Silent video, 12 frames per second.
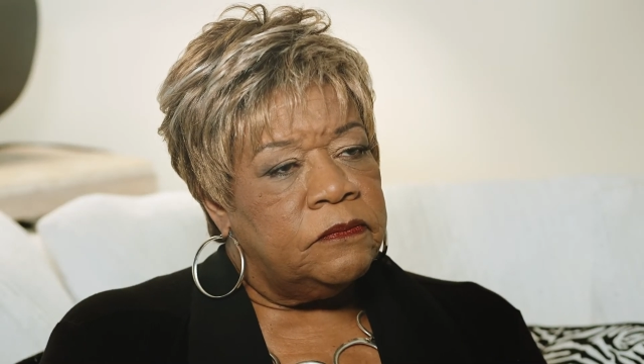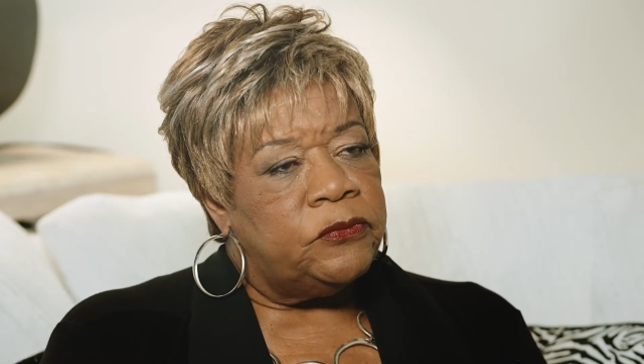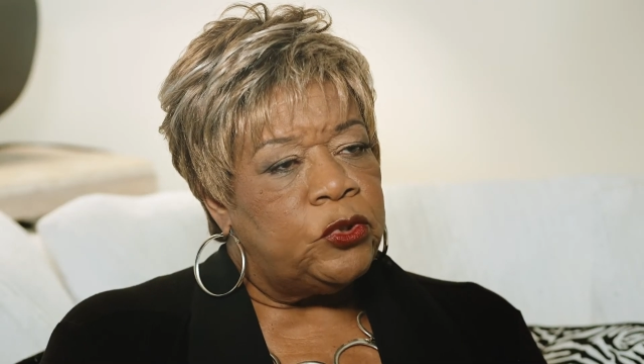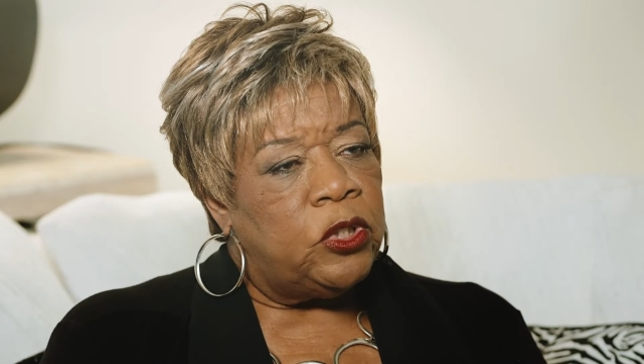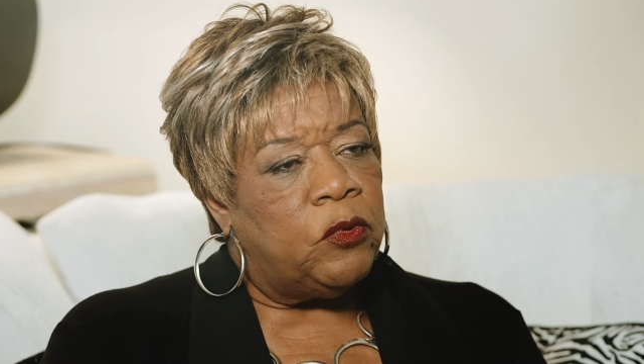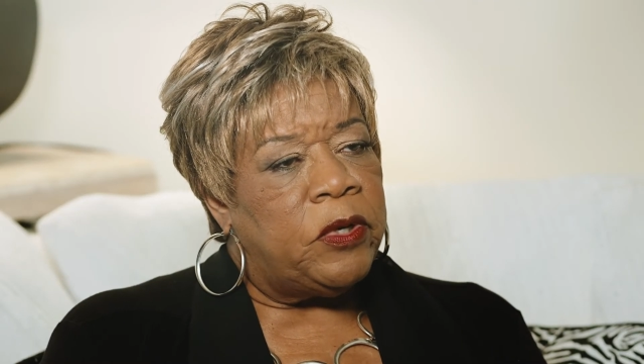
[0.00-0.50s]

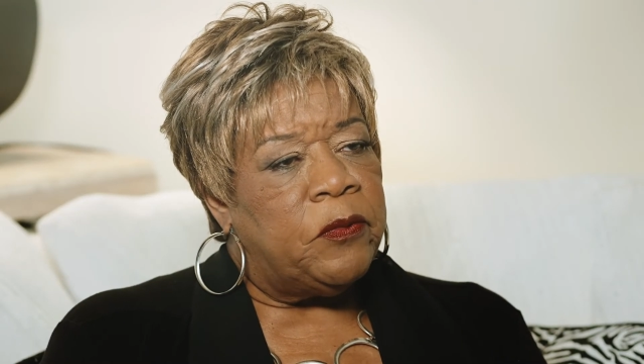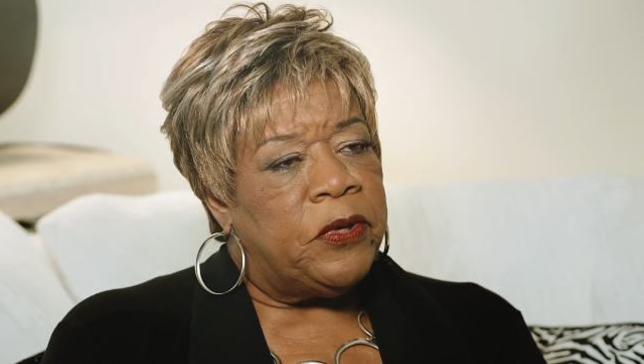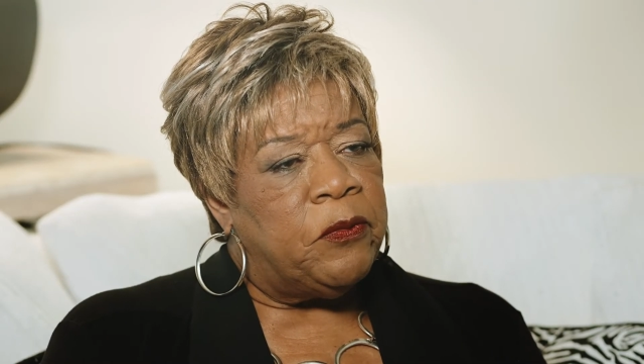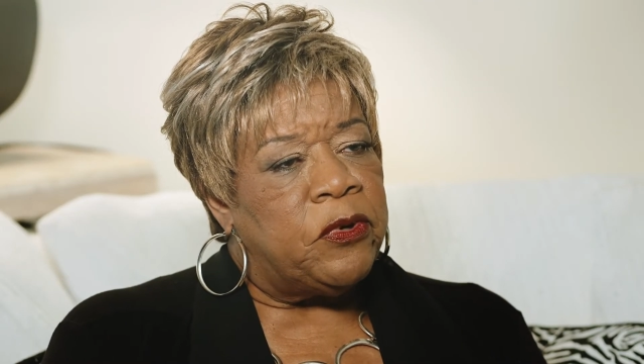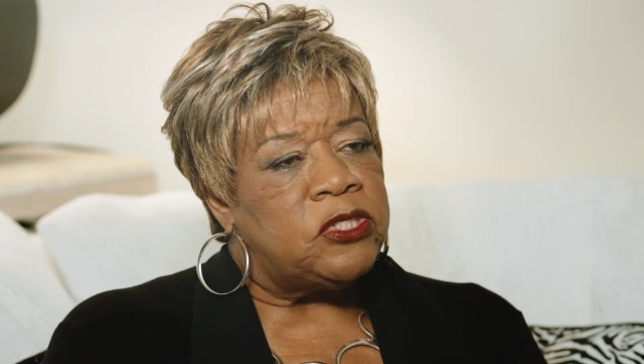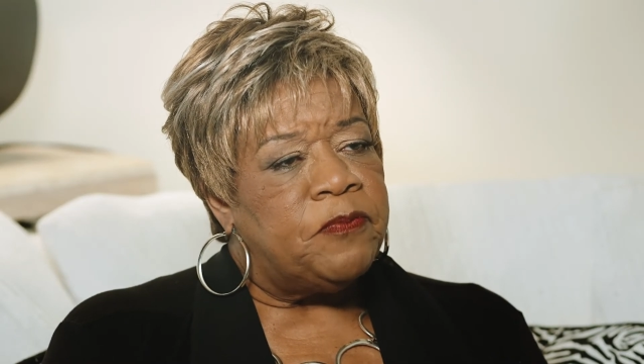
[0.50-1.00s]
doing what we
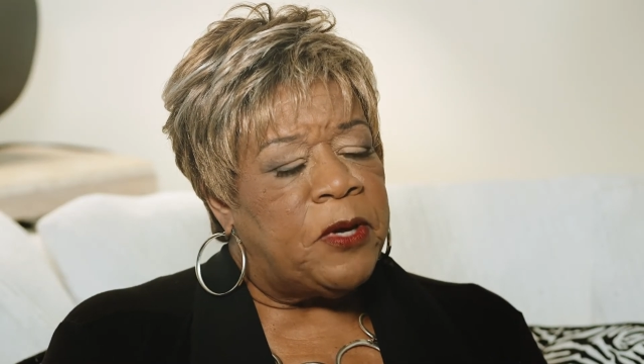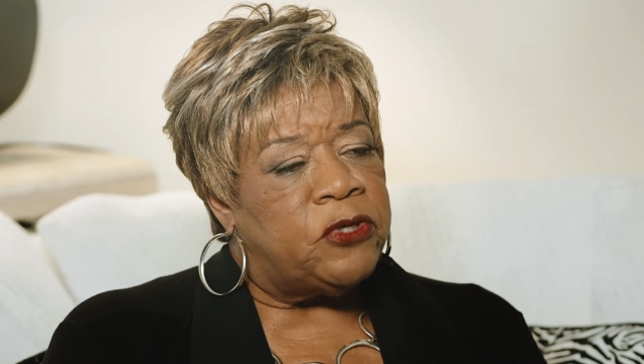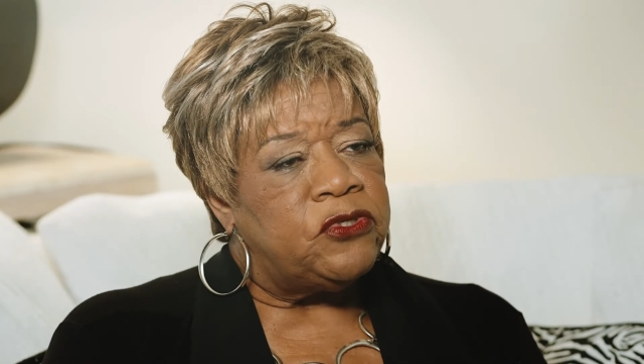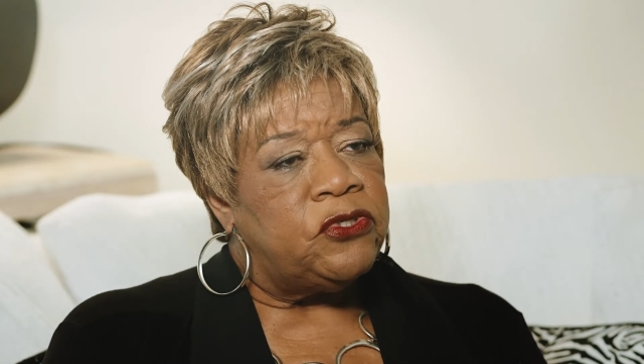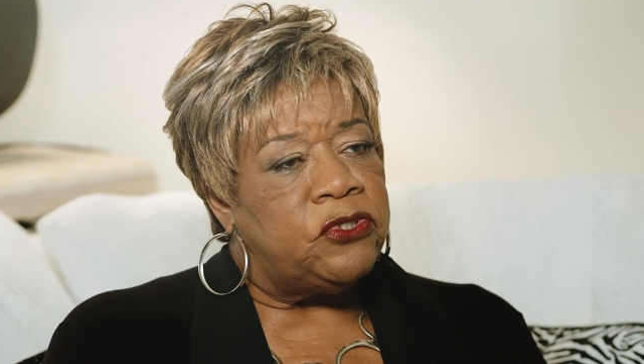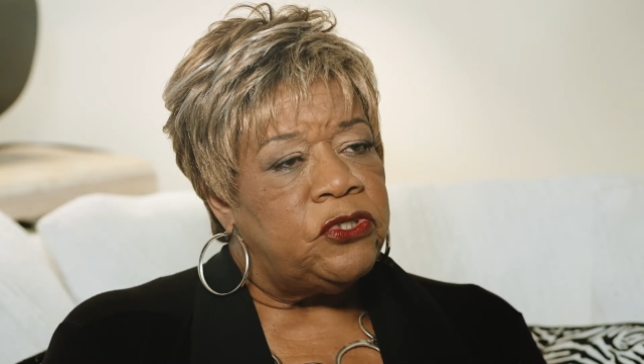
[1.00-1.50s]
were
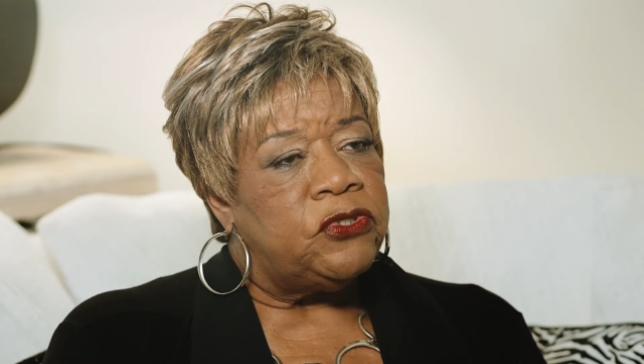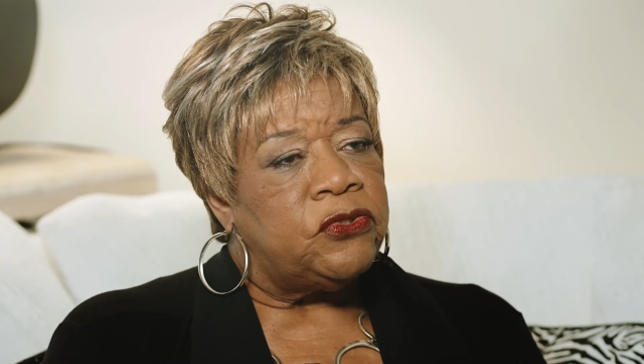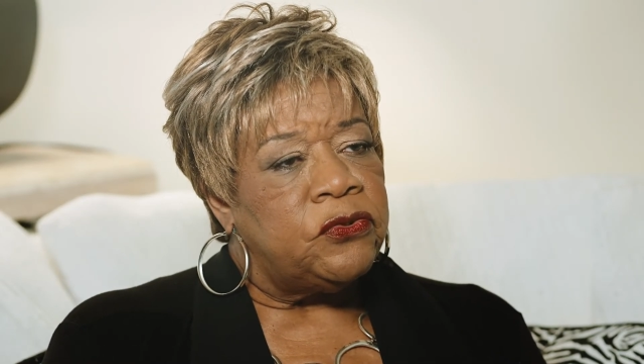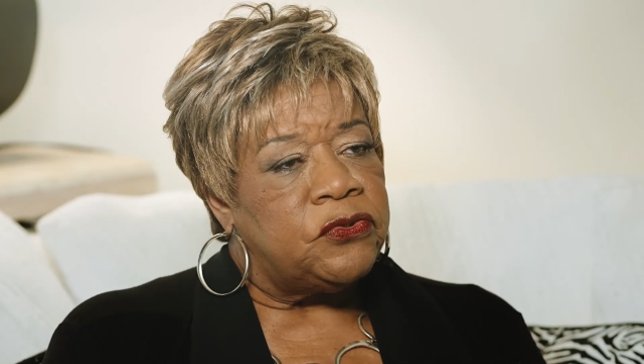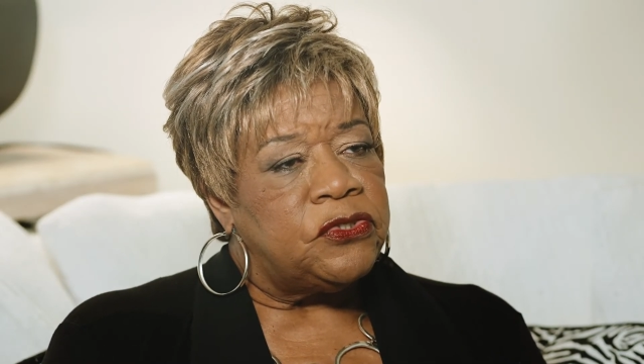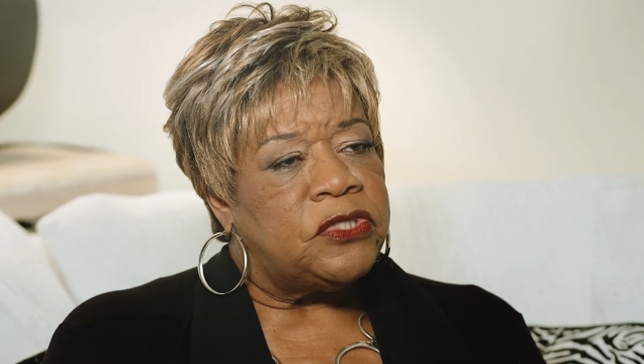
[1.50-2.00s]
supposed to
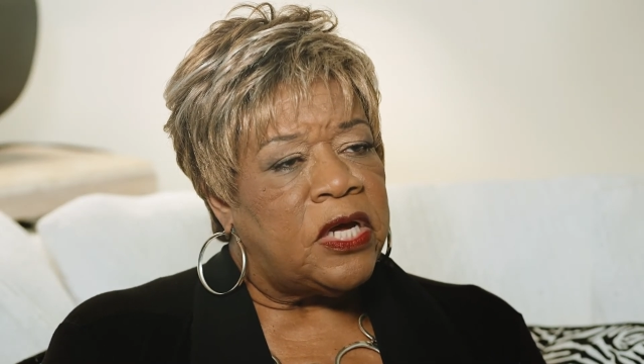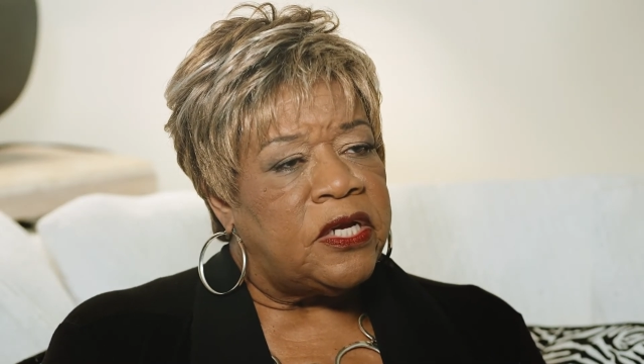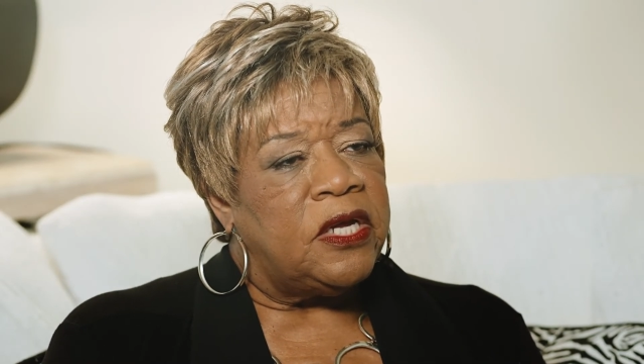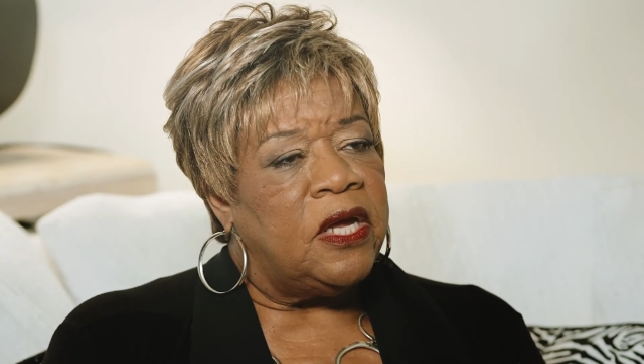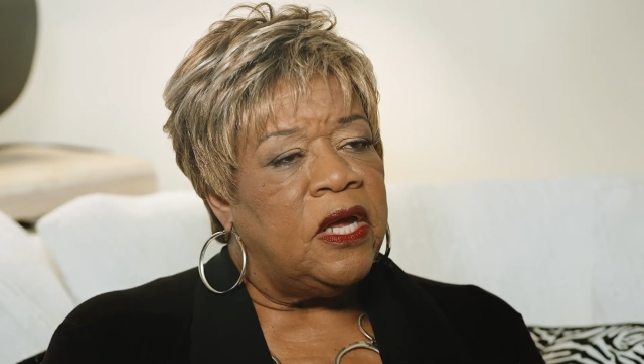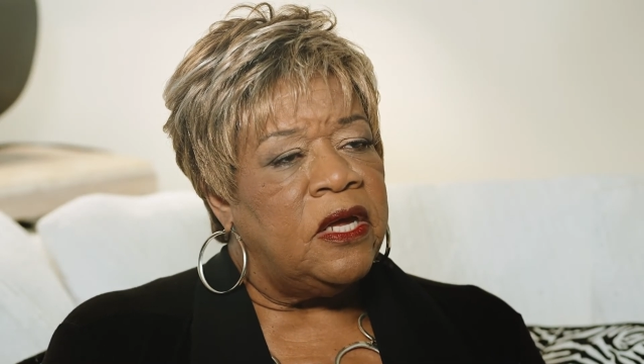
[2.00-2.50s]
do
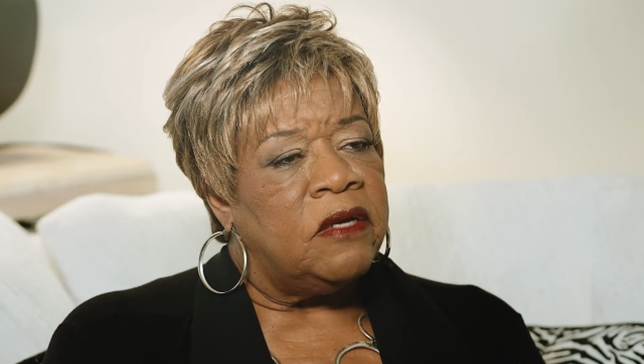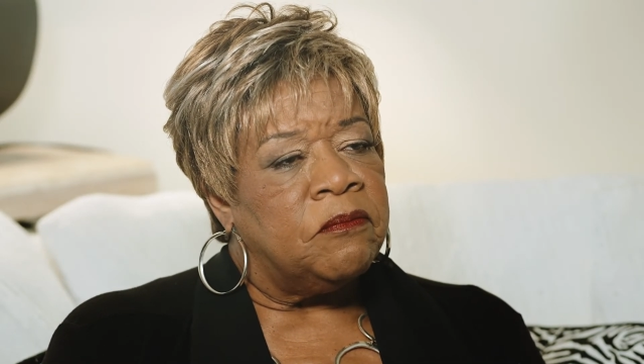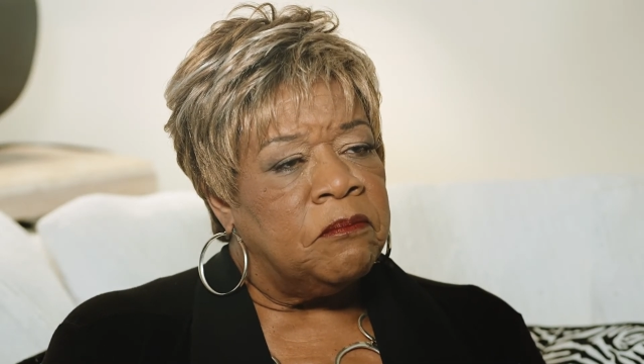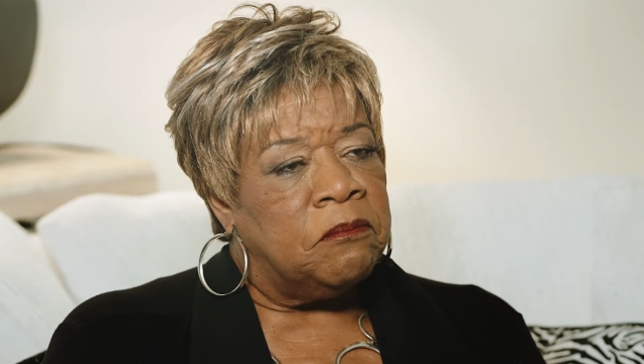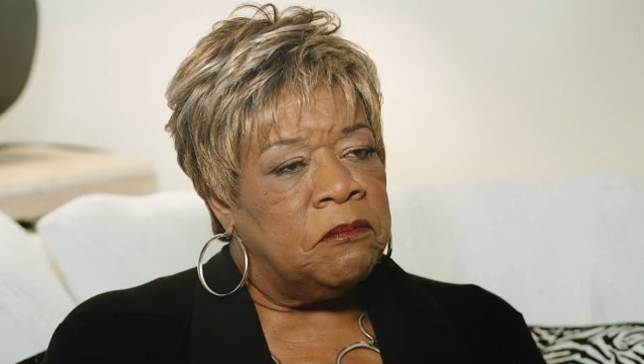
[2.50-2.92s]
studying,